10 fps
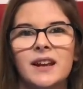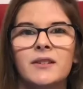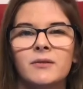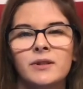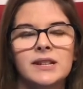I
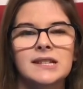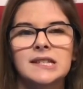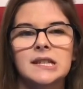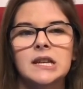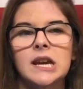don't really
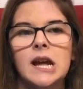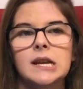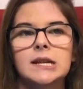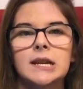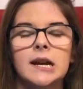see
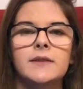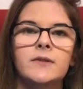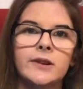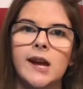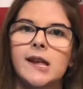any kind
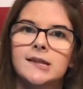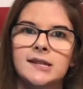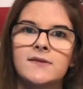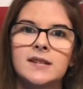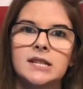of
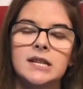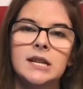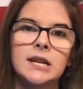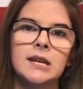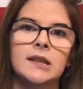
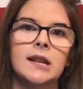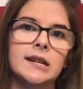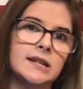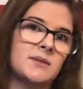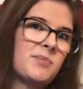creativity that
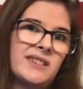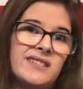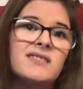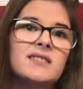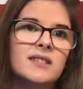I get to put
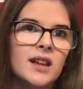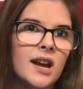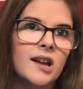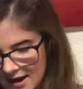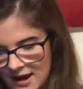into that.